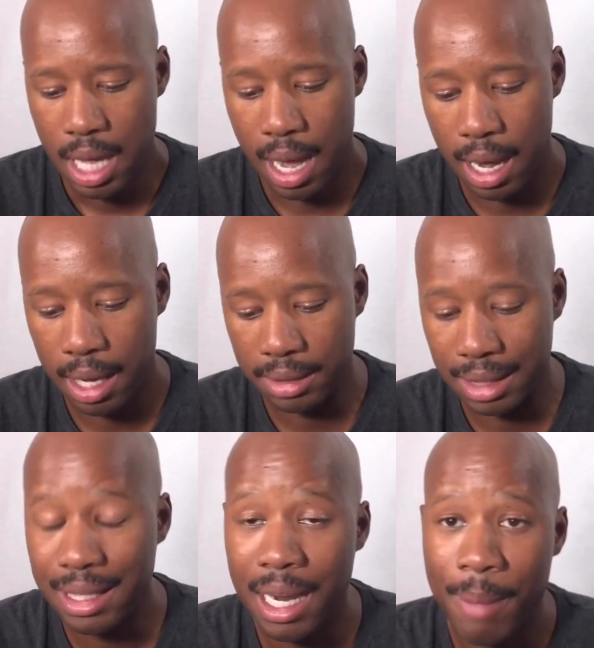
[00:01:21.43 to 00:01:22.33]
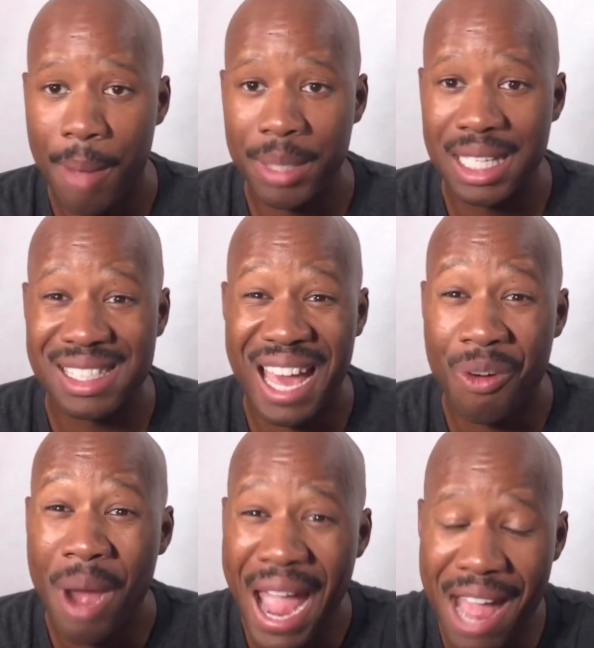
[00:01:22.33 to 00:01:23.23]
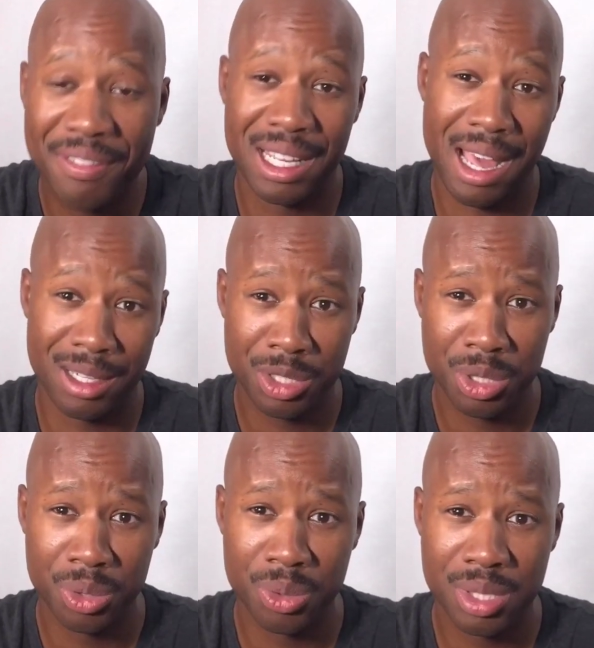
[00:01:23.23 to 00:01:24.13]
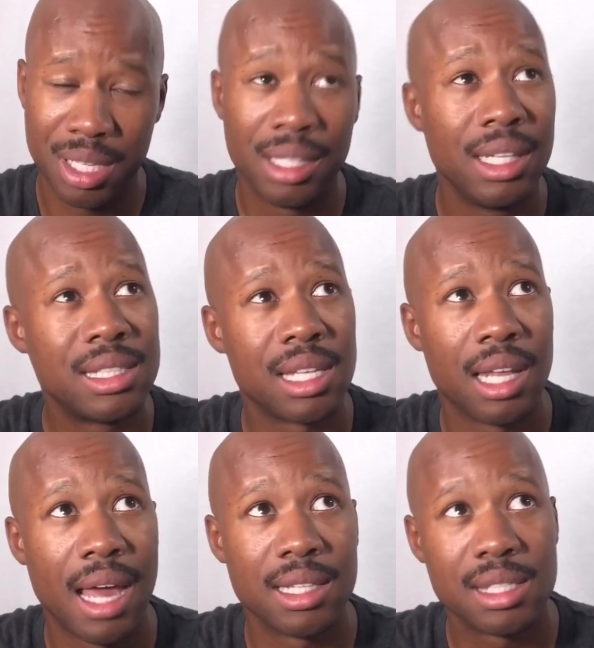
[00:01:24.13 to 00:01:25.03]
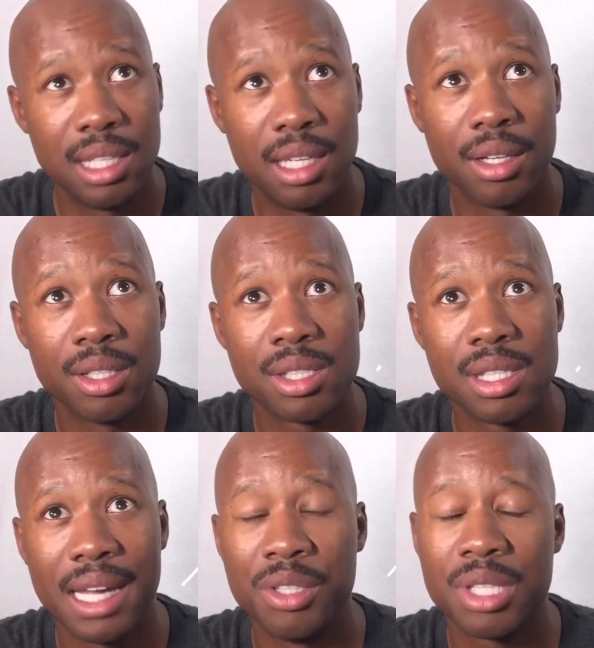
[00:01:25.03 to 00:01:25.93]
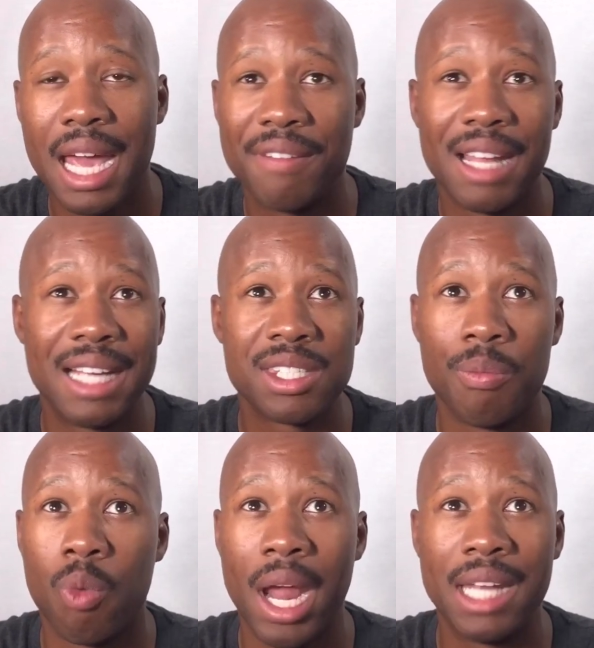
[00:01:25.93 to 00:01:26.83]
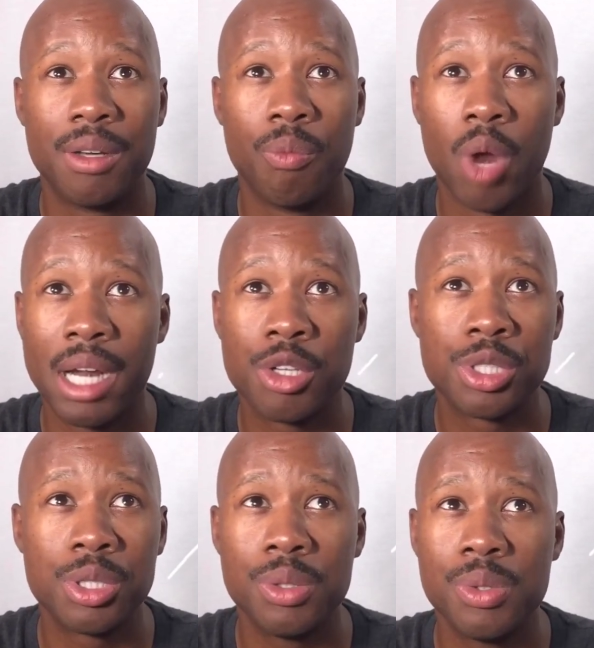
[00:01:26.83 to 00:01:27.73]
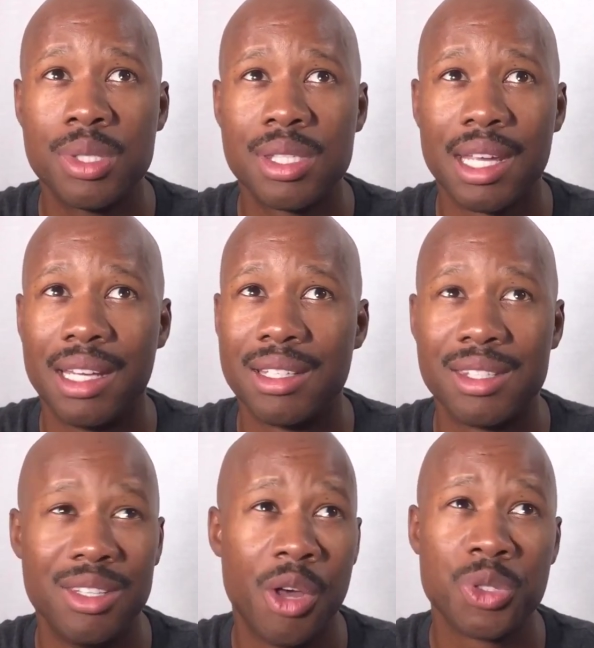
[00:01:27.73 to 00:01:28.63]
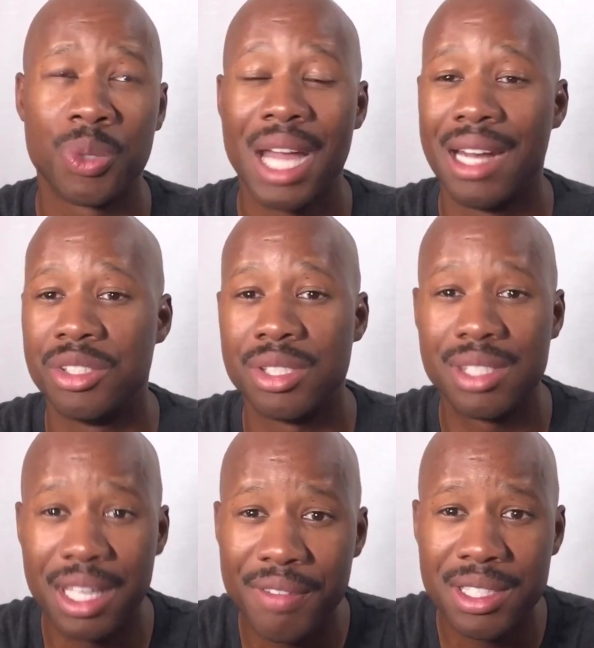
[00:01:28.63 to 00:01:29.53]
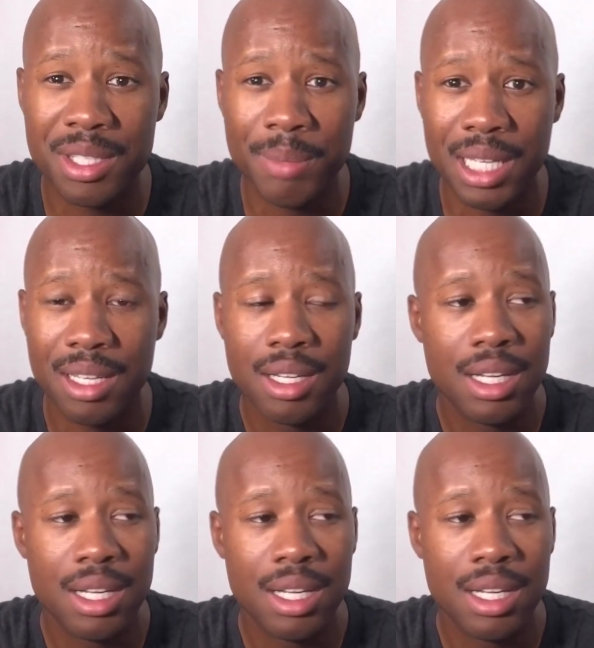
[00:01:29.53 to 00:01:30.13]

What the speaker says: The thing about me is I don't have a lot of shoes, at least a lot of sneakers. I usually have like some random runner shoes, and those were kind of just given to me.